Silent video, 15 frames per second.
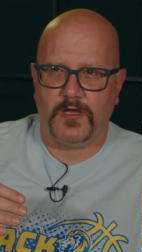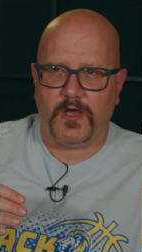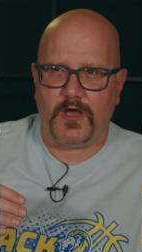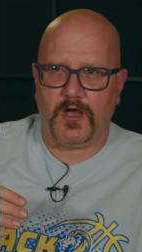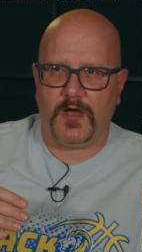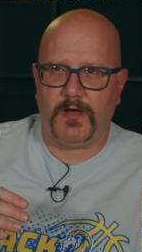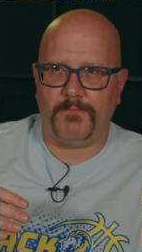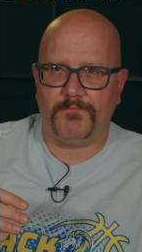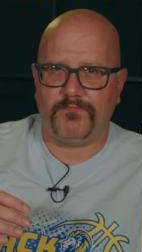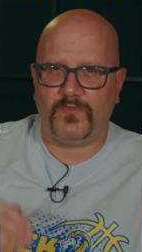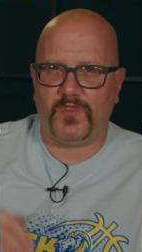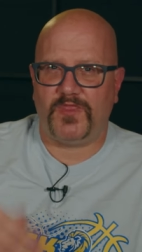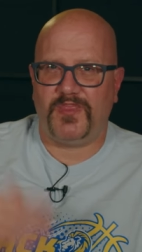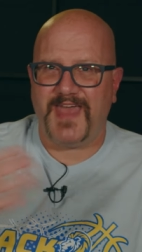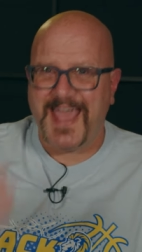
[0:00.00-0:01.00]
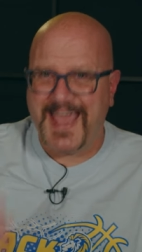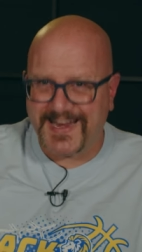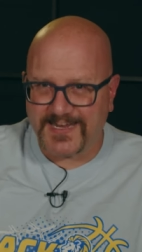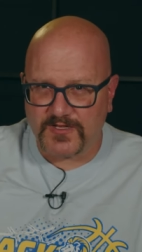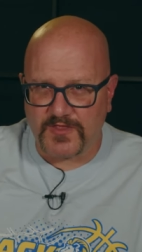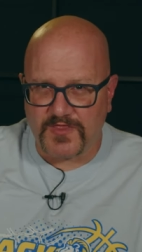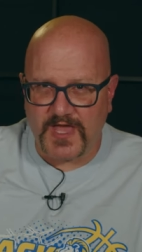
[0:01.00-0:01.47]
Um,
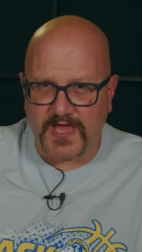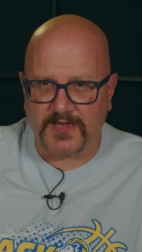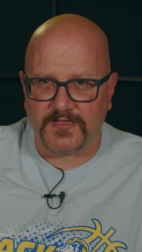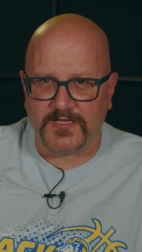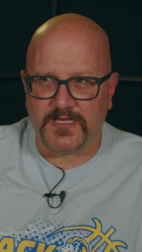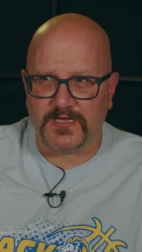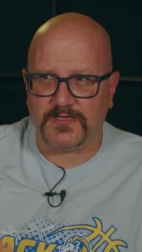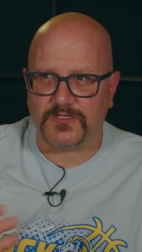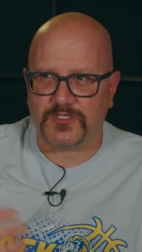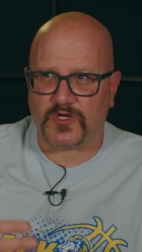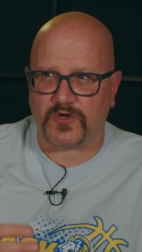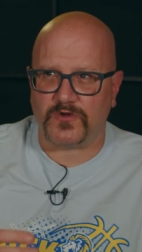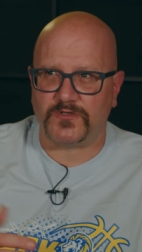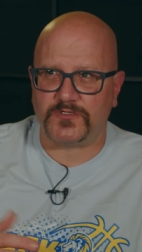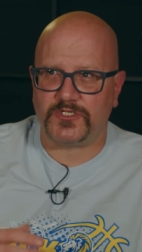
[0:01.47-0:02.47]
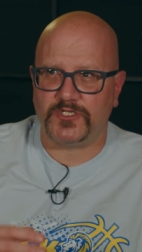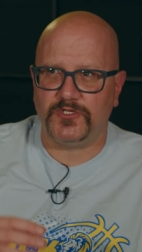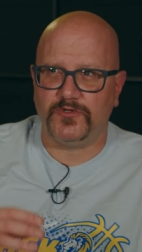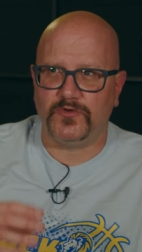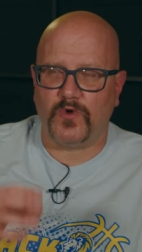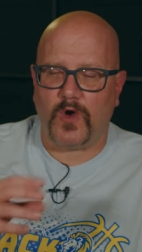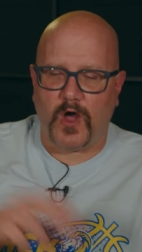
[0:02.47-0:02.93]
that could then lead in turn
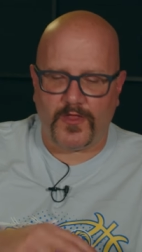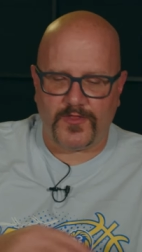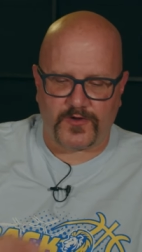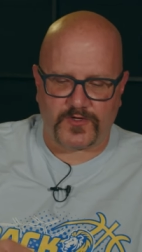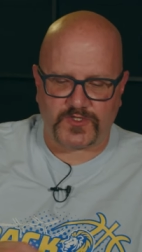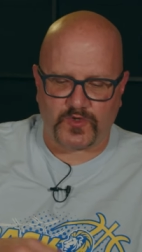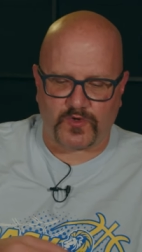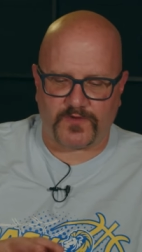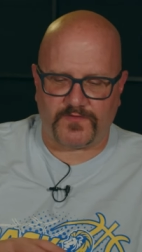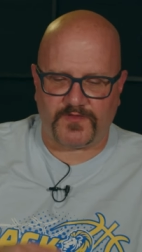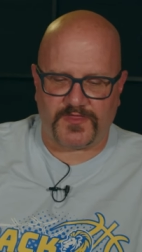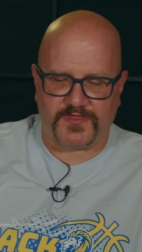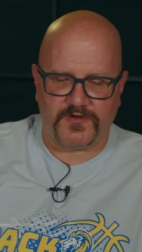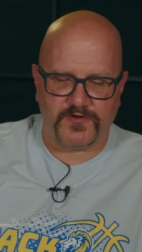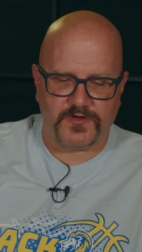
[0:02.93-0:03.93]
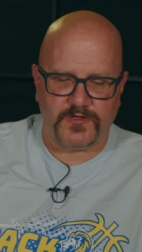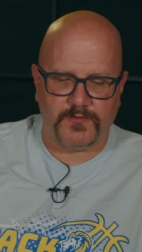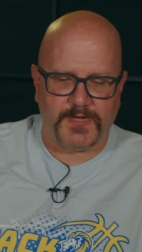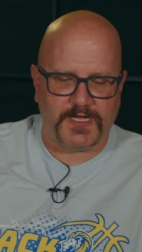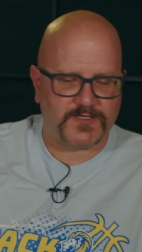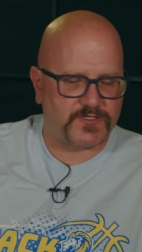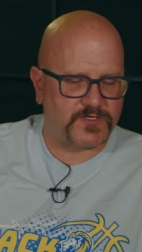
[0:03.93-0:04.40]
to other sort of ethereal
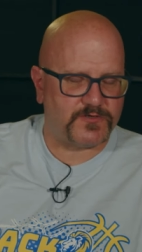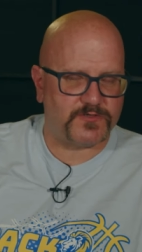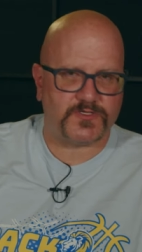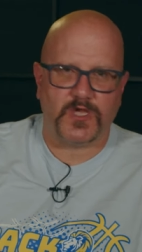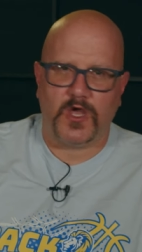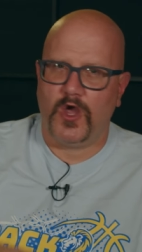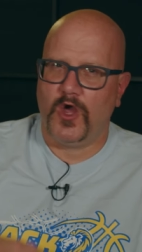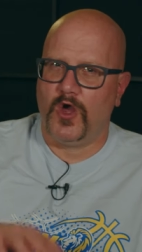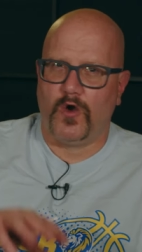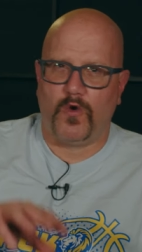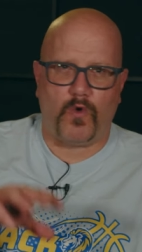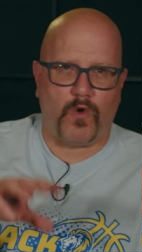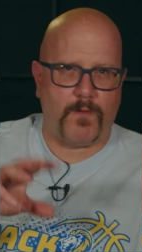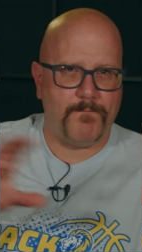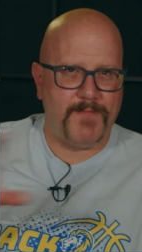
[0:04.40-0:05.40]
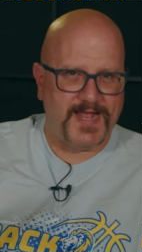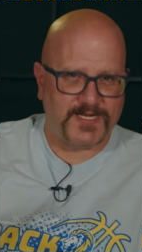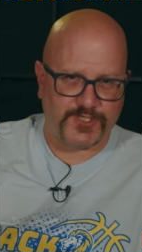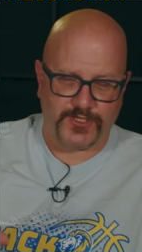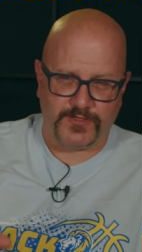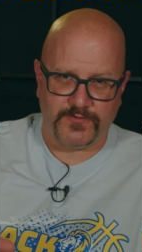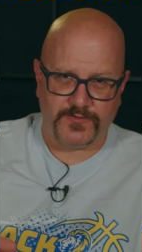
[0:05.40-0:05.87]
monsters or
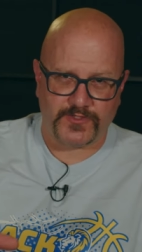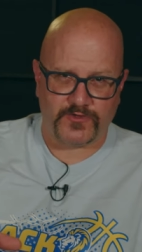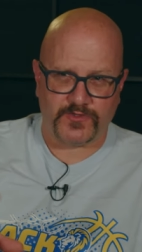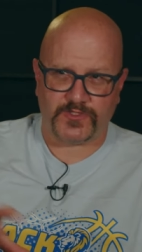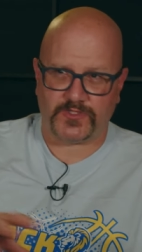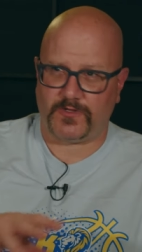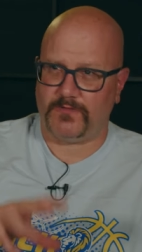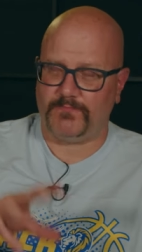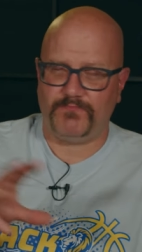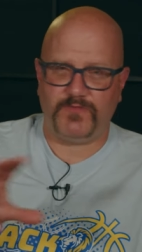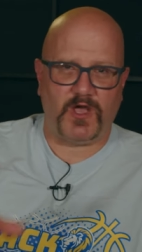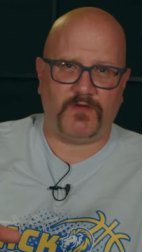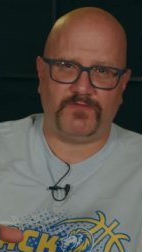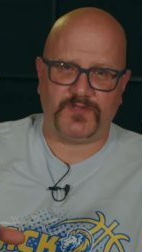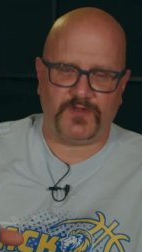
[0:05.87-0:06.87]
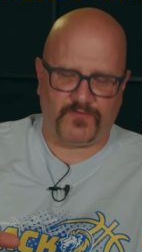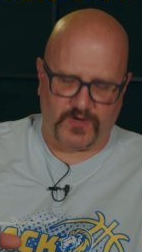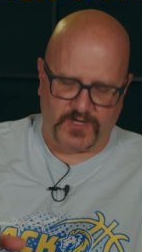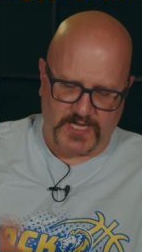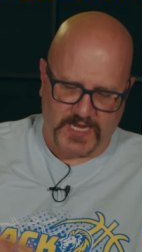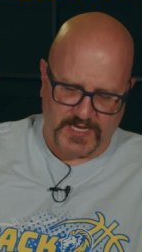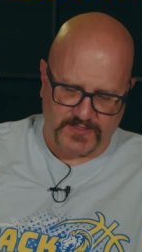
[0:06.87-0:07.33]
magic users of
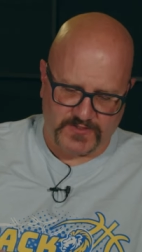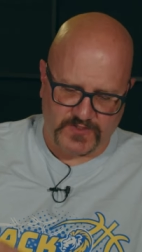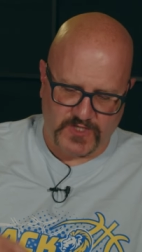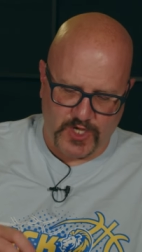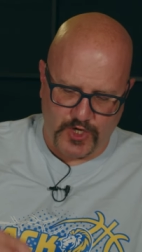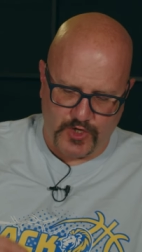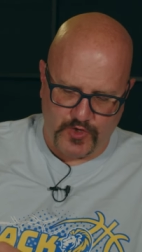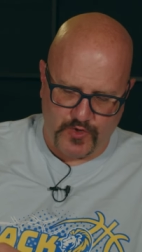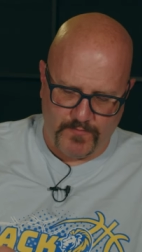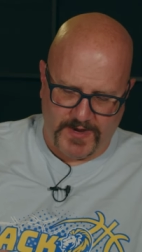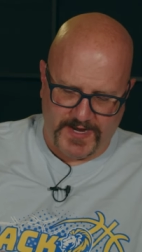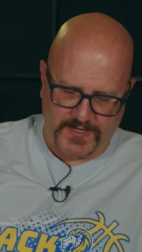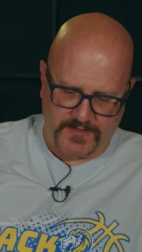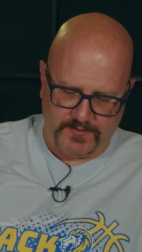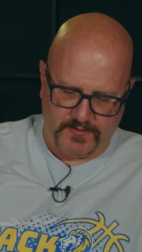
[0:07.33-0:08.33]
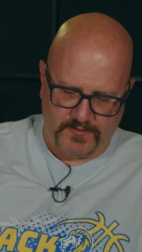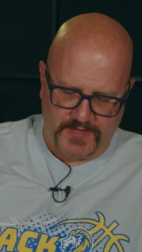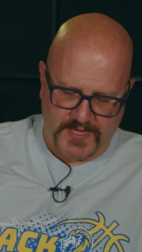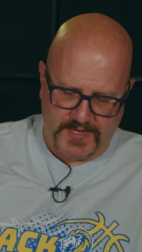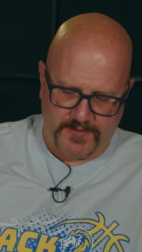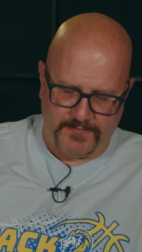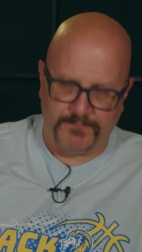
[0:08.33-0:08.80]
different kinds who might
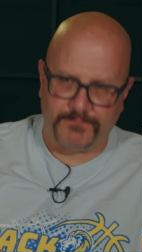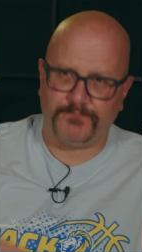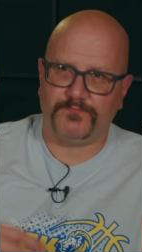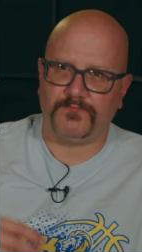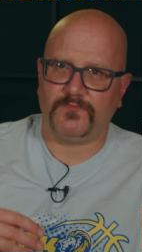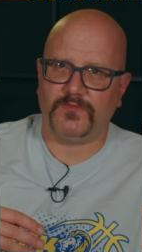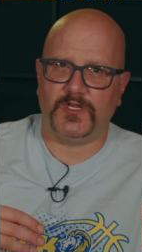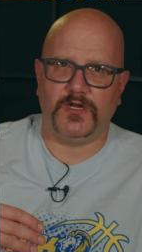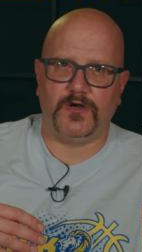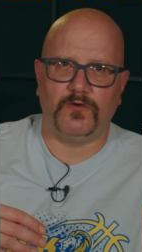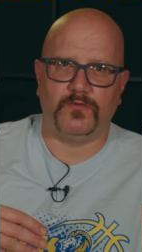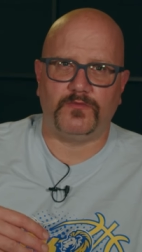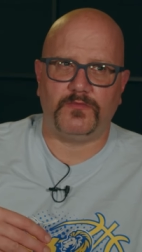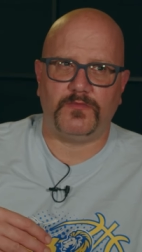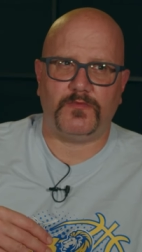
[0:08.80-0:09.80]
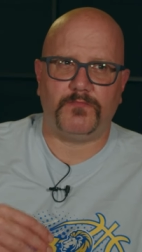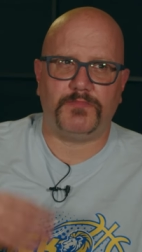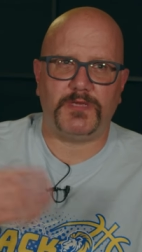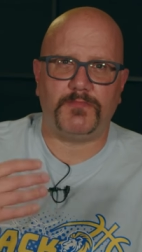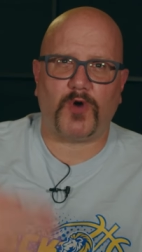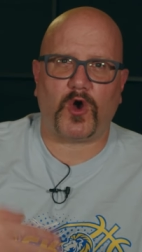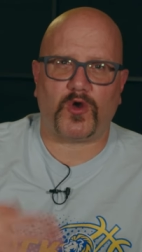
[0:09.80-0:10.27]
then, you know,
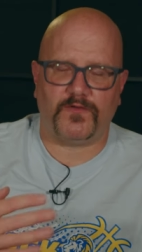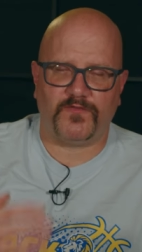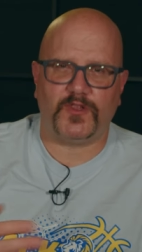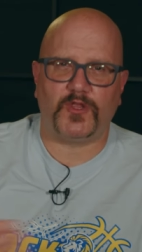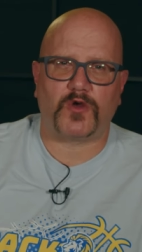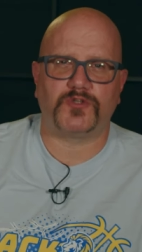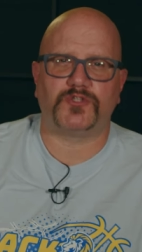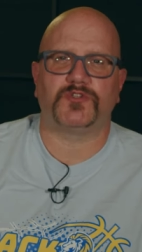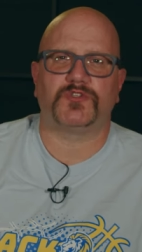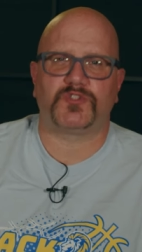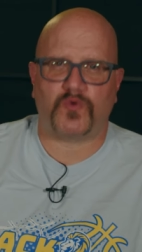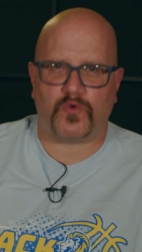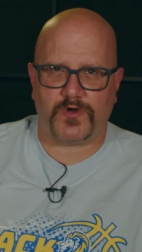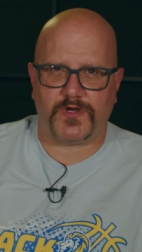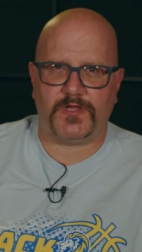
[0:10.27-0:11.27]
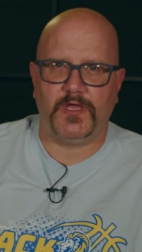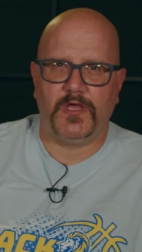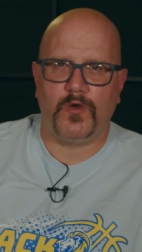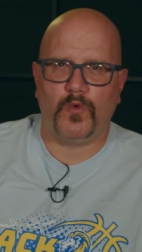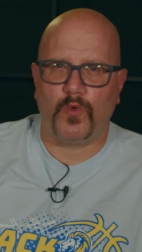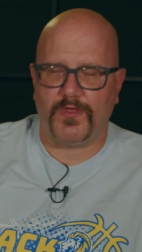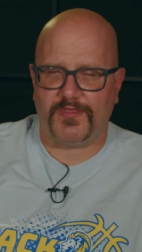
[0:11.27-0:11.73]
be part of a larger story
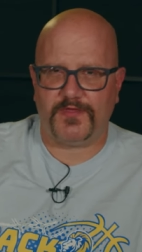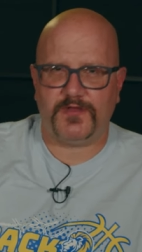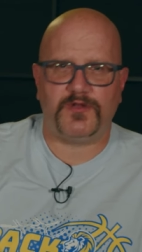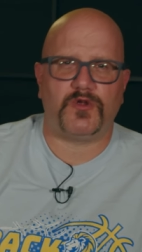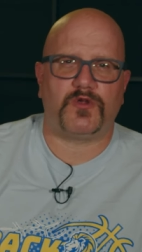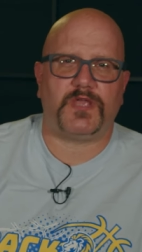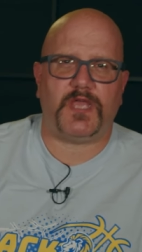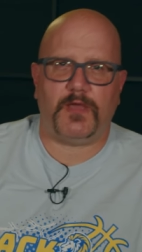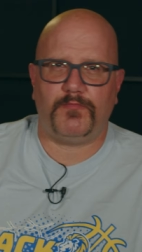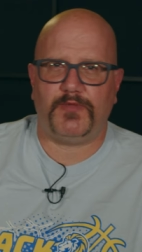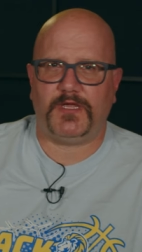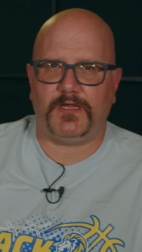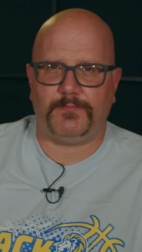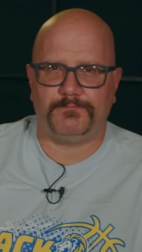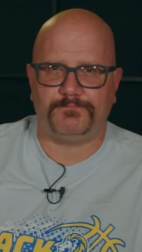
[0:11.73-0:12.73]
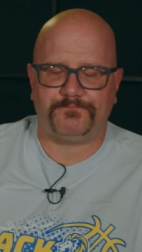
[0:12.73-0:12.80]
within your campaign.